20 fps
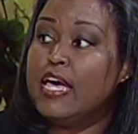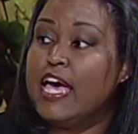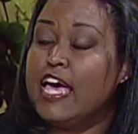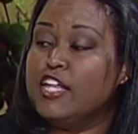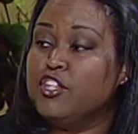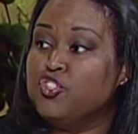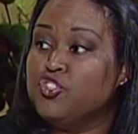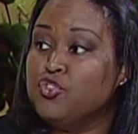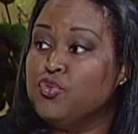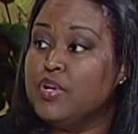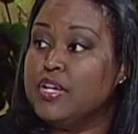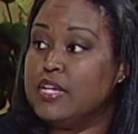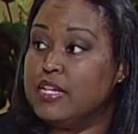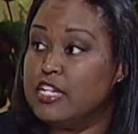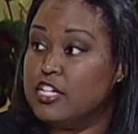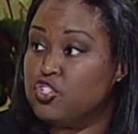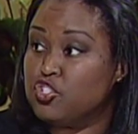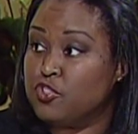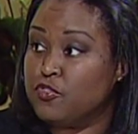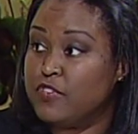and do an
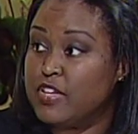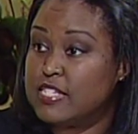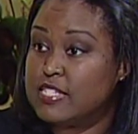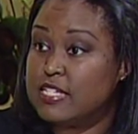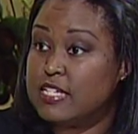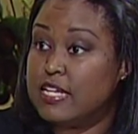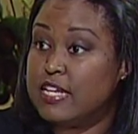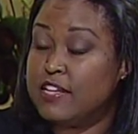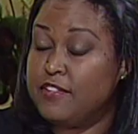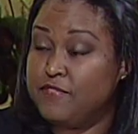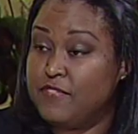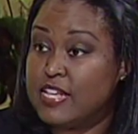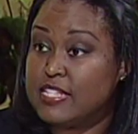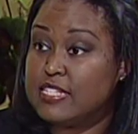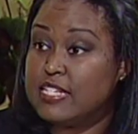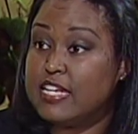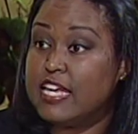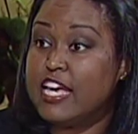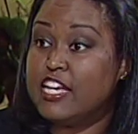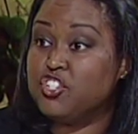initial
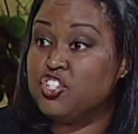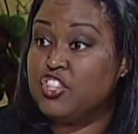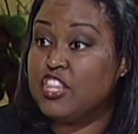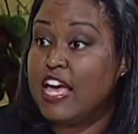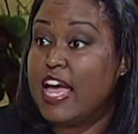investigation.